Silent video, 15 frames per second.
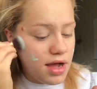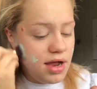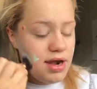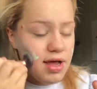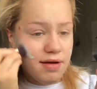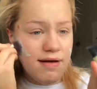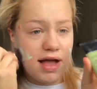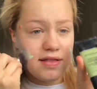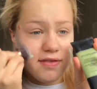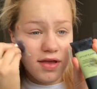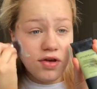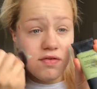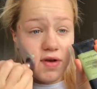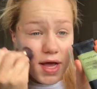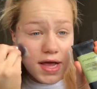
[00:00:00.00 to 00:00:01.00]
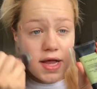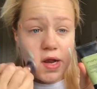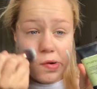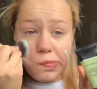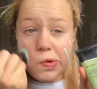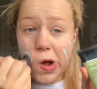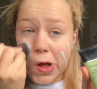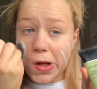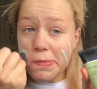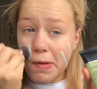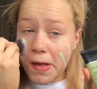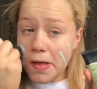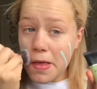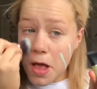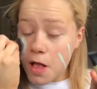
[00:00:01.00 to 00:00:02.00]
Colour Correcting Green
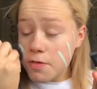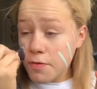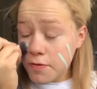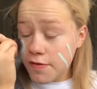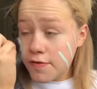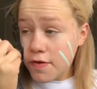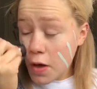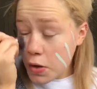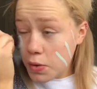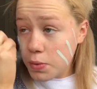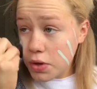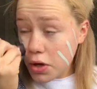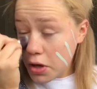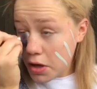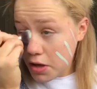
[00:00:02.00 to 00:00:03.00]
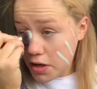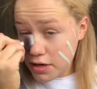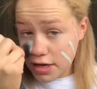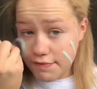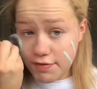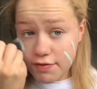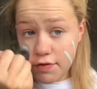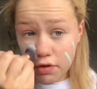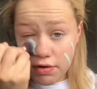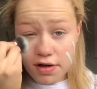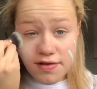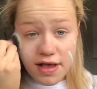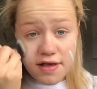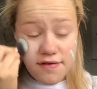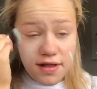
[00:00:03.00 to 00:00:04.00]
Primer. It's so good if you've got
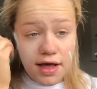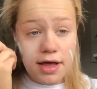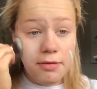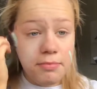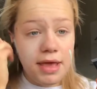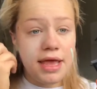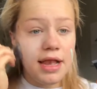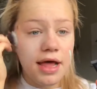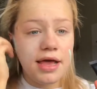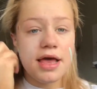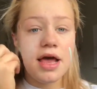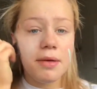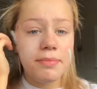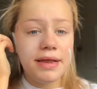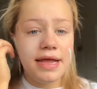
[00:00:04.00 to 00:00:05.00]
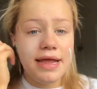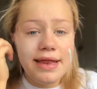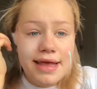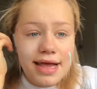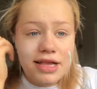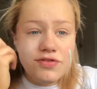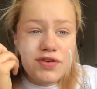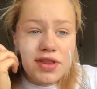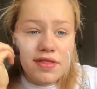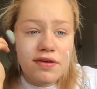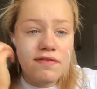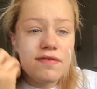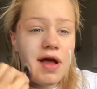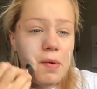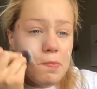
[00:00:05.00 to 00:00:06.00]
rosacea like me. Like it completely gets rid of the,
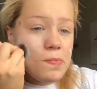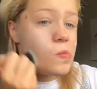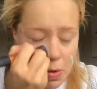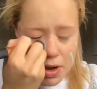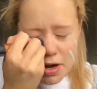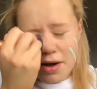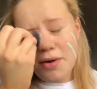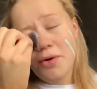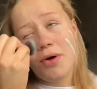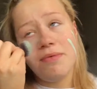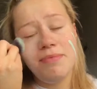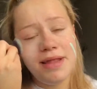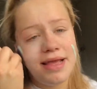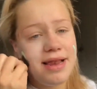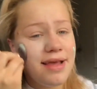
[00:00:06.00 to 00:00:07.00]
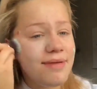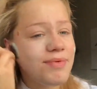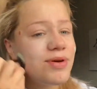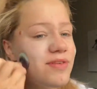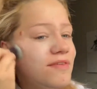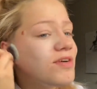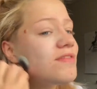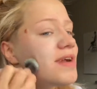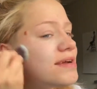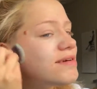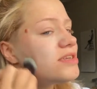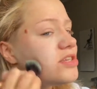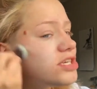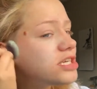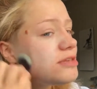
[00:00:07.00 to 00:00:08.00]
well not completely because I've got really
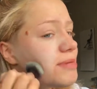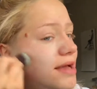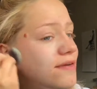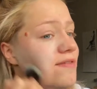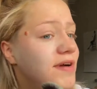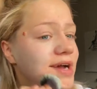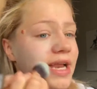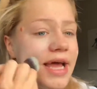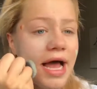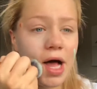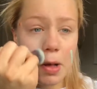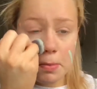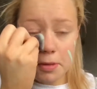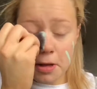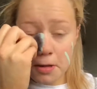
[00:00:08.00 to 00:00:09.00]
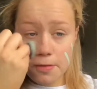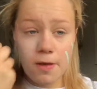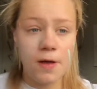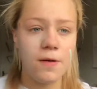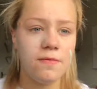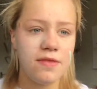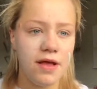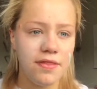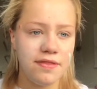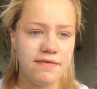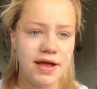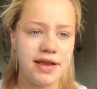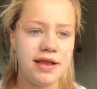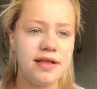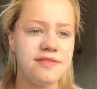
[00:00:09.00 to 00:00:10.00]
red cheeks, but it really helps like tone down the
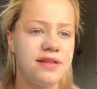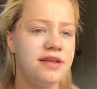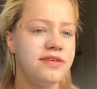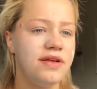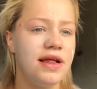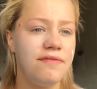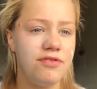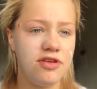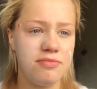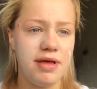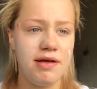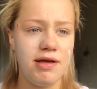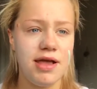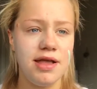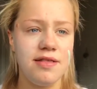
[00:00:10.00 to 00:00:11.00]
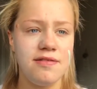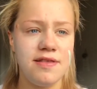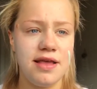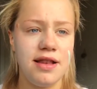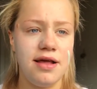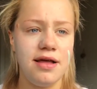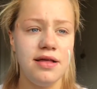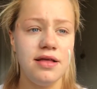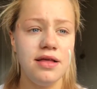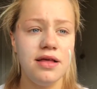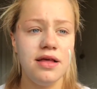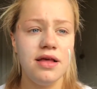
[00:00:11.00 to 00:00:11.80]
redness, and I don't have to use my Grwm concealer.